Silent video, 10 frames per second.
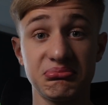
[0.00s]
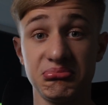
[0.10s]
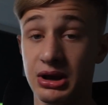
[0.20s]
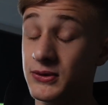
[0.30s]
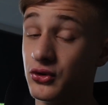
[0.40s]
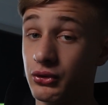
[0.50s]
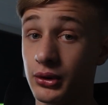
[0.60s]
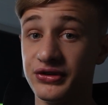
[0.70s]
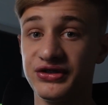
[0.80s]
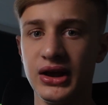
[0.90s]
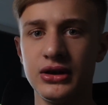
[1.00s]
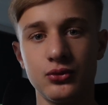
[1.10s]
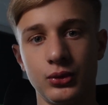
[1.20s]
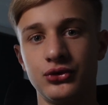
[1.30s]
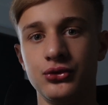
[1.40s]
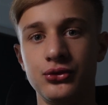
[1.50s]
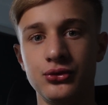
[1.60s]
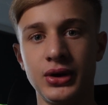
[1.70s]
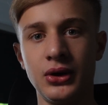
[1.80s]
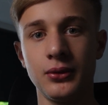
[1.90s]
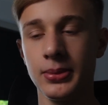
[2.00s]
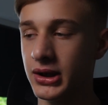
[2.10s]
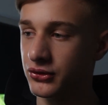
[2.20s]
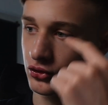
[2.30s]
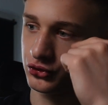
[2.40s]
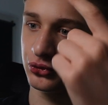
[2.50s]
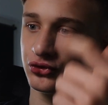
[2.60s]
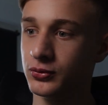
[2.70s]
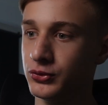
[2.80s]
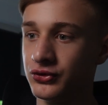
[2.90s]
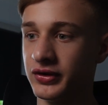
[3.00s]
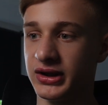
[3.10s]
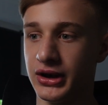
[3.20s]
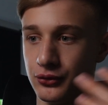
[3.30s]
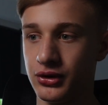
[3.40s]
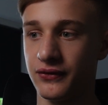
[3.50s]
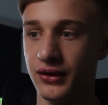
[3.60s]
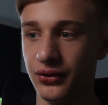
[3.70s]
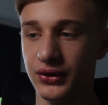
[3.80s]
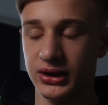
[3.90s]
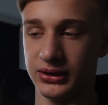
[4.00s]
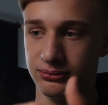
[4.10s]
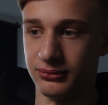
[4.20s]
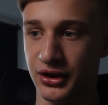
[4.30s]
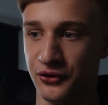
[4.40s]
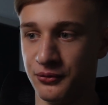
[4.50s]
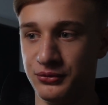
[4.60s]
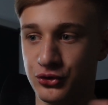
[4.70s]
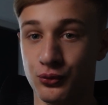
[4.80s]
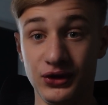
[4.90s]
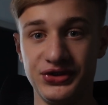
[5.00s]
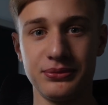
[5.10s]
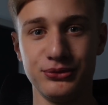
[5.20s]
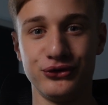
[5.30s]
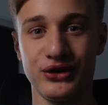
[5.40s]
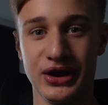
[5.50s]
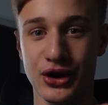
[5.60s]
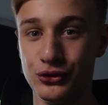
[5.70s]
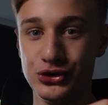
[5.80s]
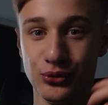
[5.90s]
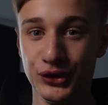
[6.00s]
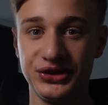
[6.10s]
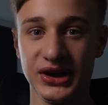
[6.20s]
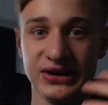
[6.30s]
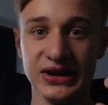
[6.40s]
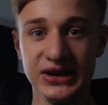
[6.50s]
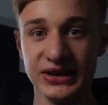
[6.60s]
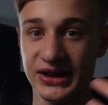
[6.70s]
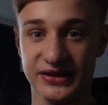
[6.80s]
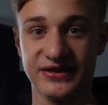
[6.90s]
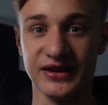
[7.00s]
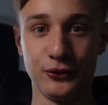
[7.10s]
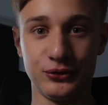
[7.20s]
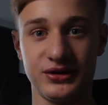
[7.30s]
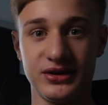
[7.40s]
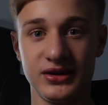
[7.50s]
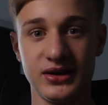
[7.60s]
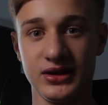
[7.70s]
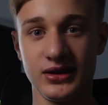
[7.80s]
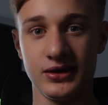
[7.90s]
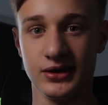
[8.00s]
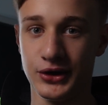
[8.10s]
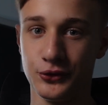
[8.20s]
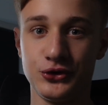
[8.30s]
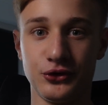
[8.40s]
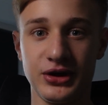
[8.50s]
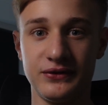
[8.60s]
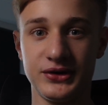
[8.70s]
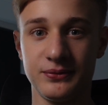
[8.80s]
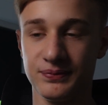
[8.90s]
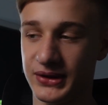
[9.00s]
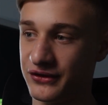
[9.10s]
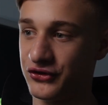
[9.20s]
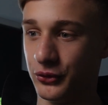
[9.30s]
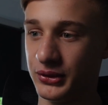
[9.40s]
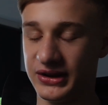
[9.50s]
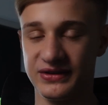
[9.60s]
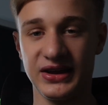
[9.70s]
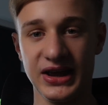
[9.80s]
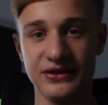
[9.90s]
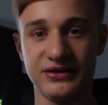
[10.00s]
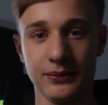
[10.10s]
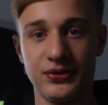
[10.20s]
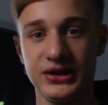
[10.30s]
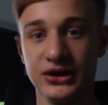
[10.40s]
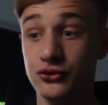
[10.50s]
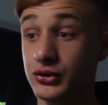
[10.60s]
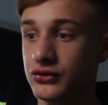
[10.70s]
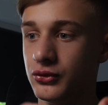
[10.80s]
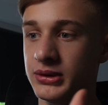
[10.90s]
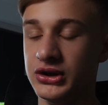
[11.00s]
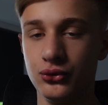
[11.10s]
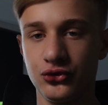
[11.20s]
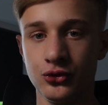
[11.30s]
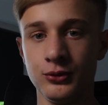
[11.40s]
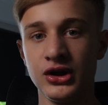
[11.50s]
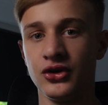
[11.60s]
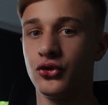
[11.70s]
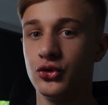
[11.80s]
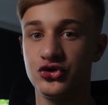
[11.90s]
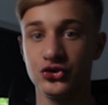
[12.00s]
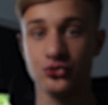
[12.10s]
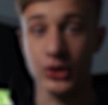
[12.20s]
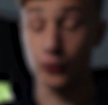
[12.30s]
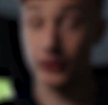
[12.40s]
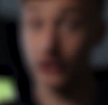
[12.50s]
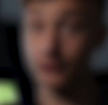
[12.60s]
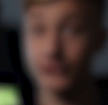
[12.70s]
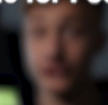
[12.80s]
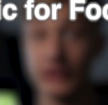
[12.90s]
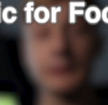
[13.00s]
Maybe your crowd is silent. What do you do now? You're used to music and now you have nothing, and now you want that music and now you want that sound, and now you don't have it. And so it's again something that you need to be used to. So you should train without music,